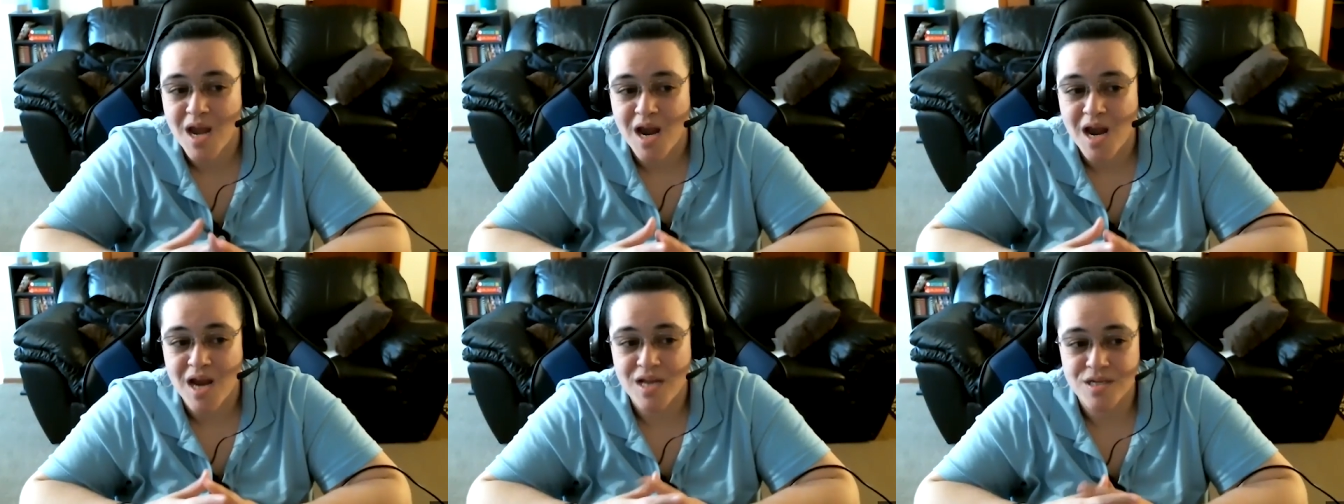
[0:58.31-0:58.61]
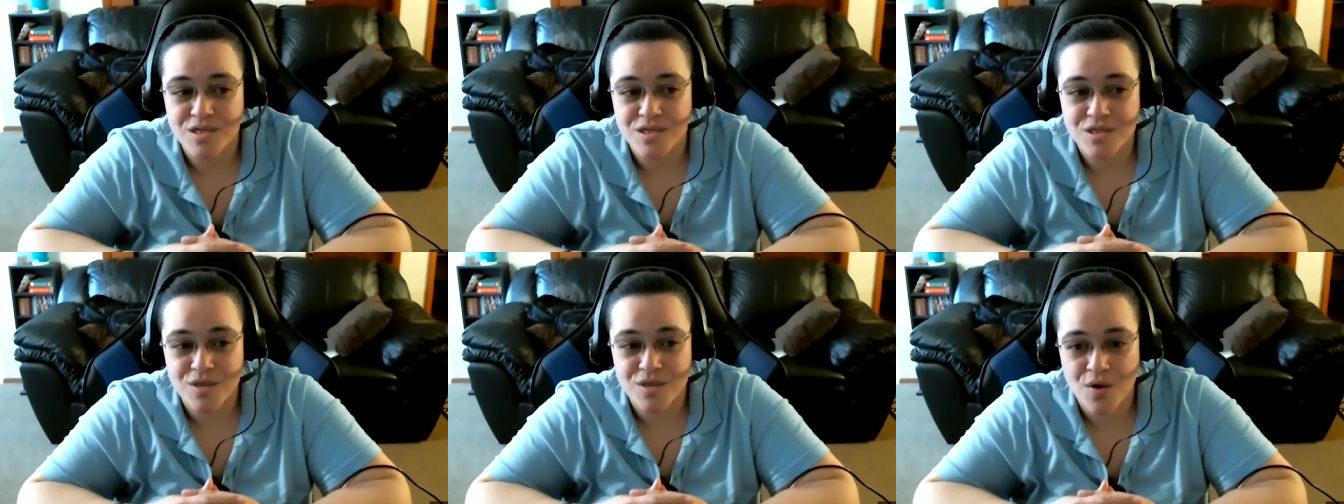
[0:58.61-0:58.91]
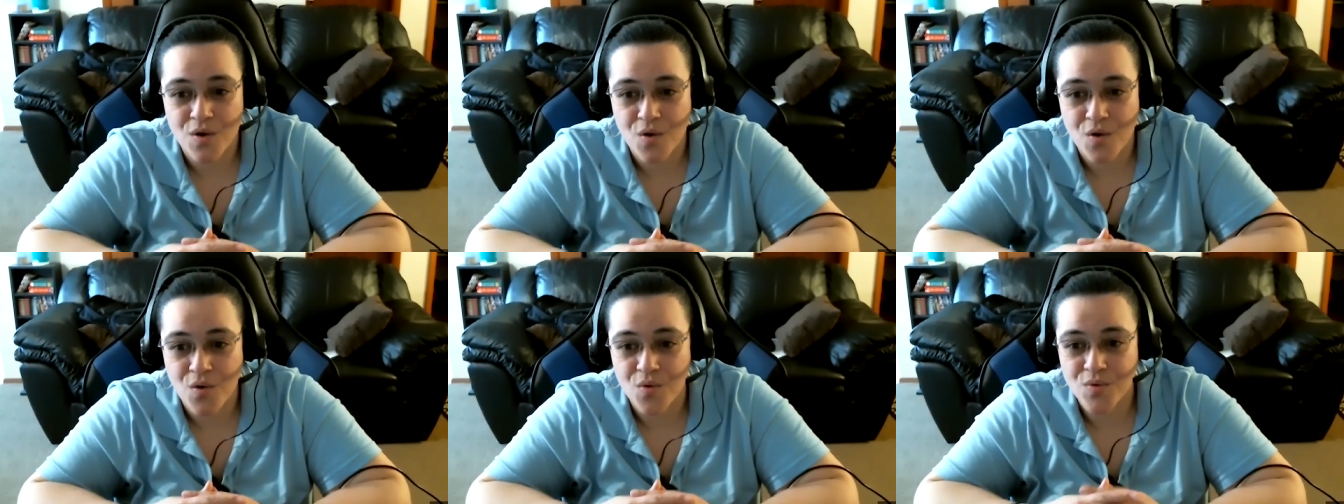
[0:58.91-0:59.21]
And
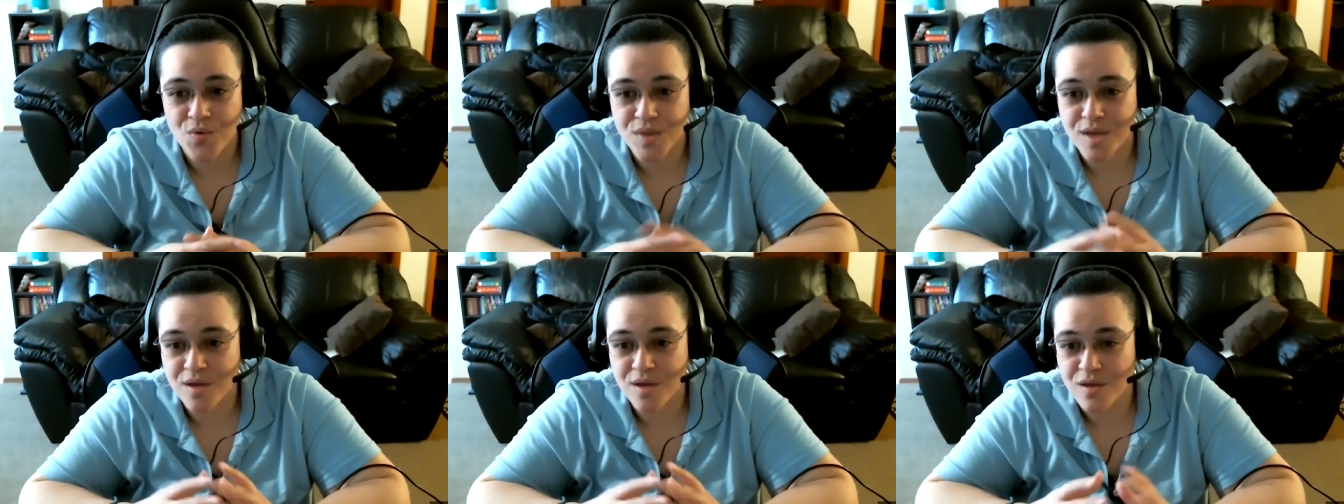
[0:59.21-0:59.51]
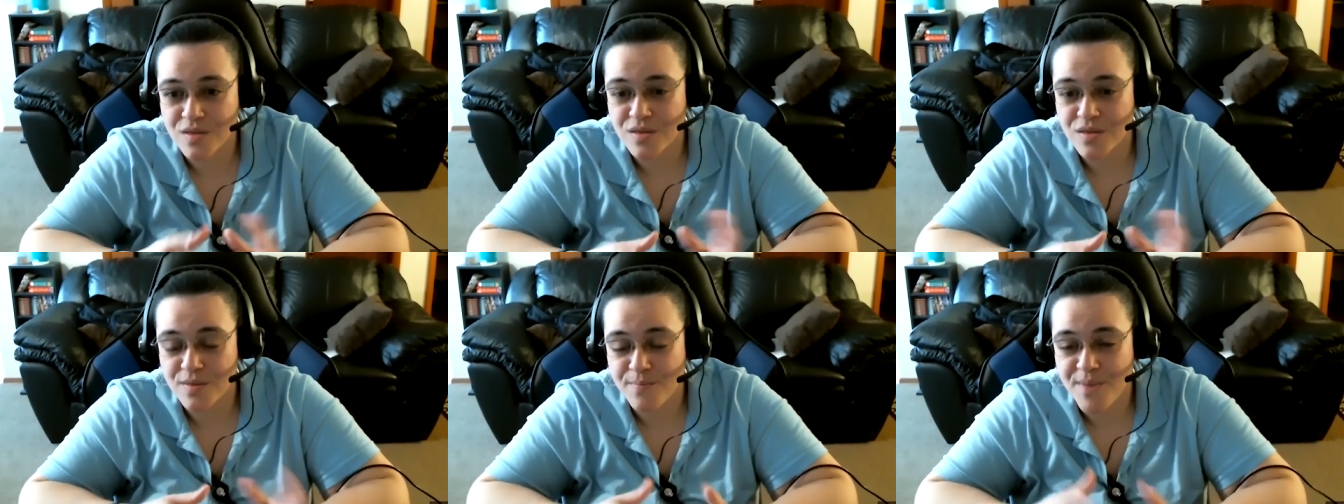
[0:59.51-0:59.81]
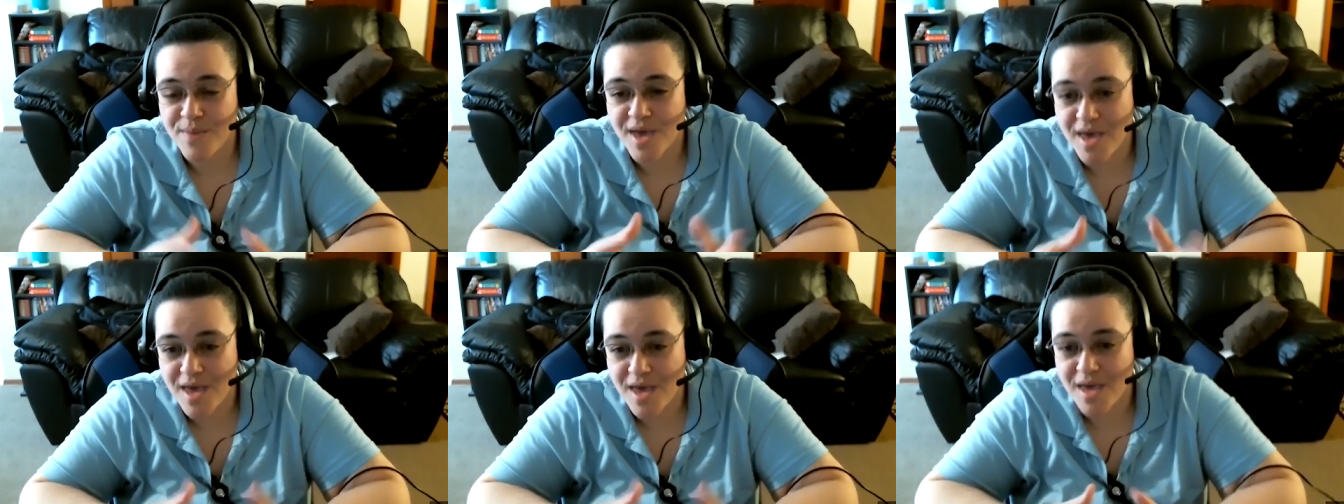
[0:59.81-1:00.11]
so the
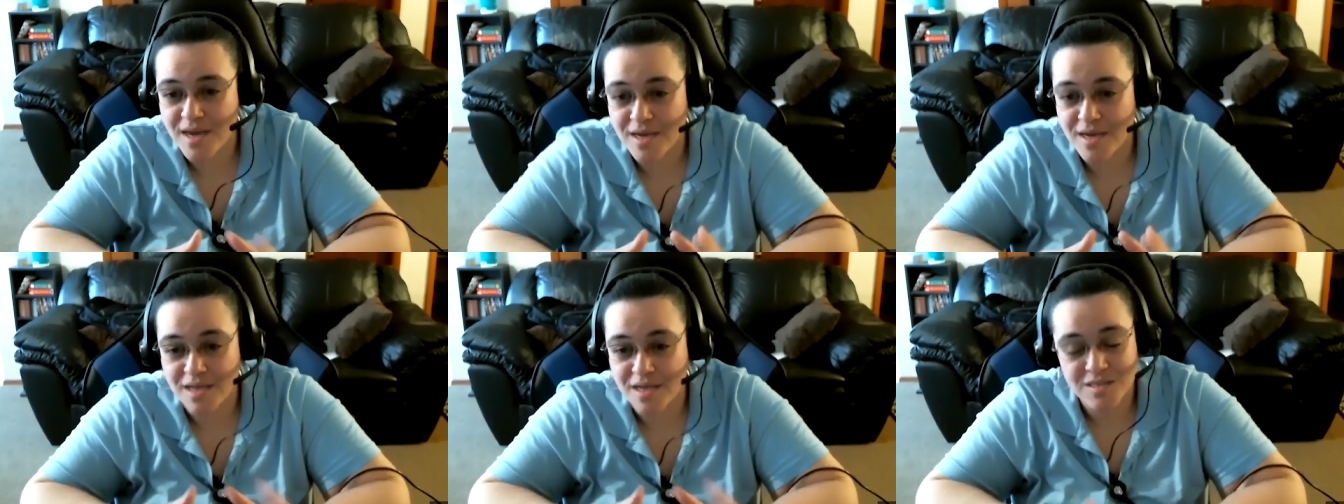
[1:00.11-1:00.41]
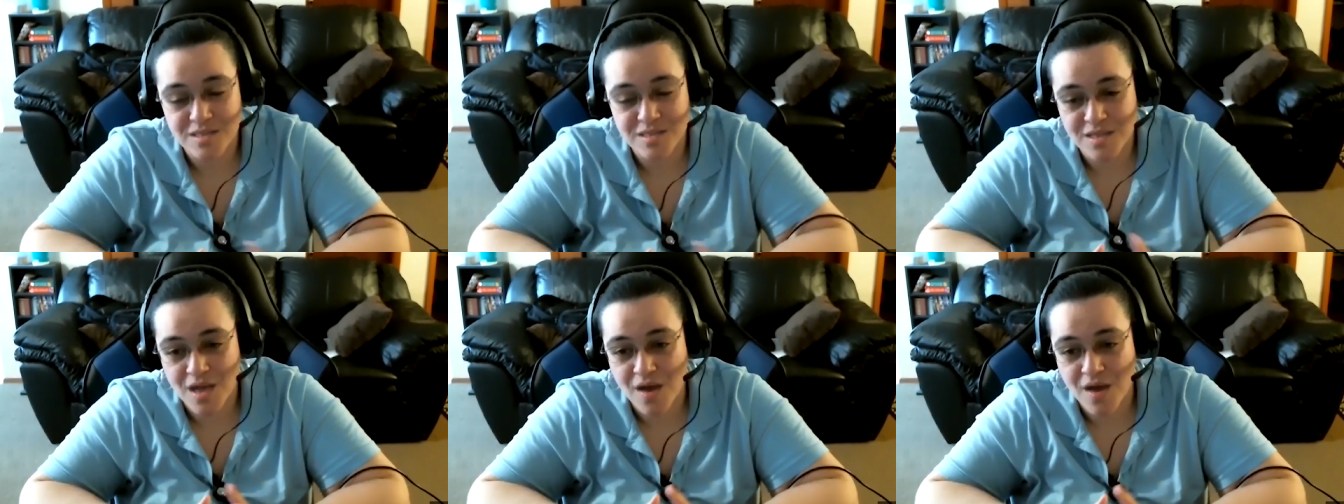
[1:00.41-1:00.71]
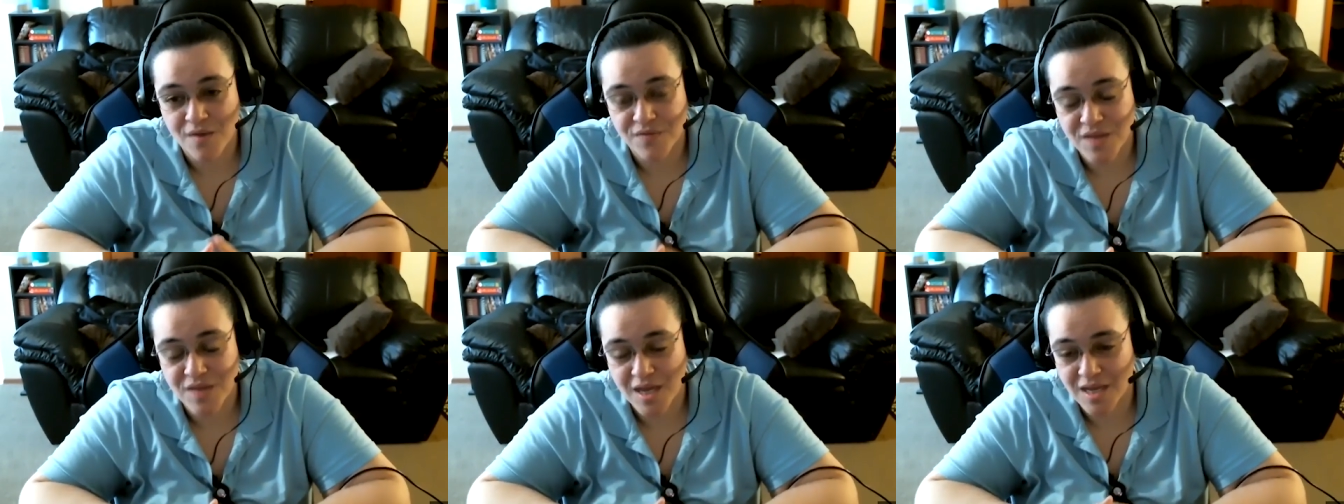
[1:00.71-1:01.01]
bed and
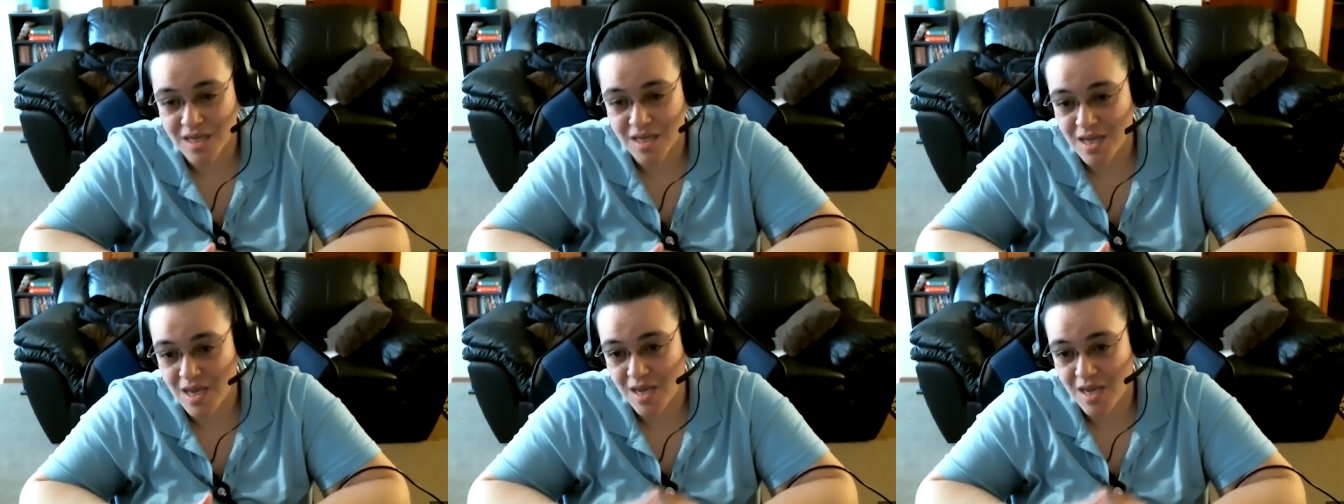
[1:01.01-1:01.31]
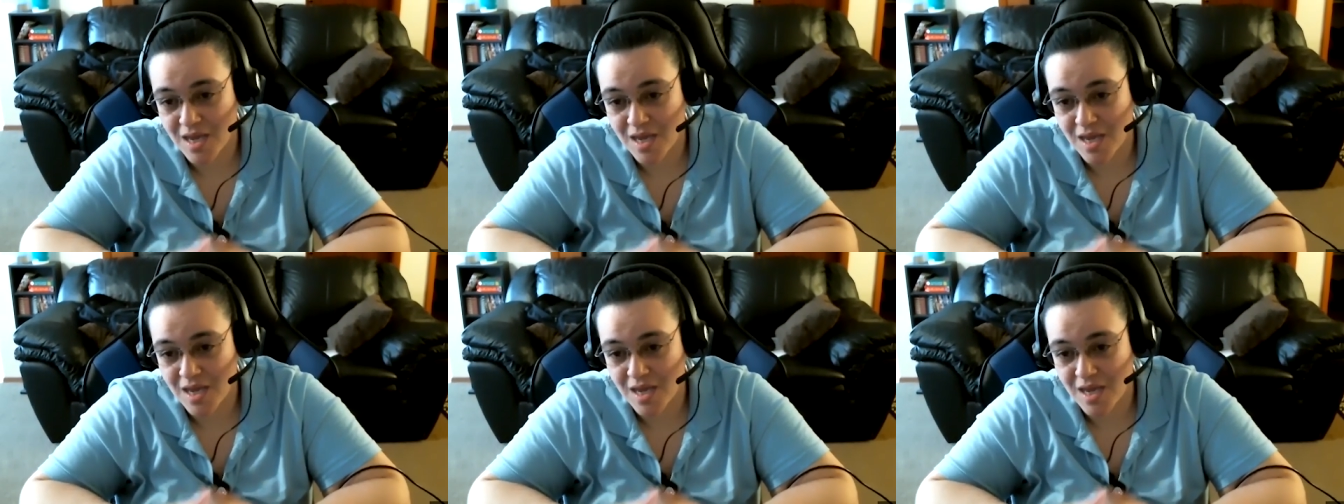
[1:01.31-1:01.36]
stuff that he